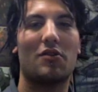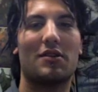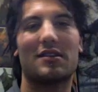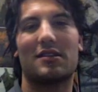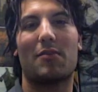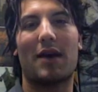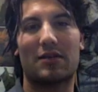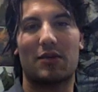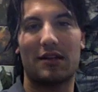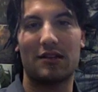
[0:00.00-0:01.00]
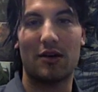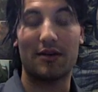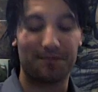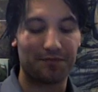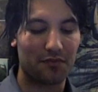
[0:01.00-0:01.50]
this is the best way to do
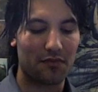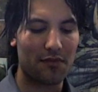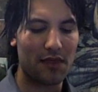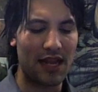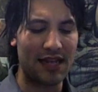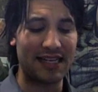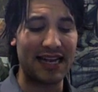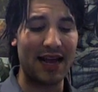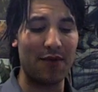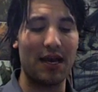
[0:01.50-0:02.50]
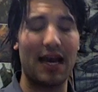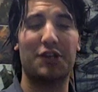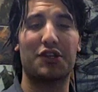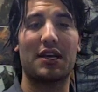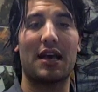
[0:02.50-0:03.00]
it. And today we
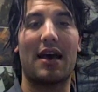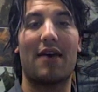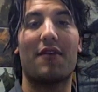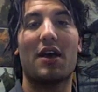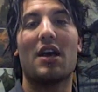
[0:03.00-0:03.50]
actually have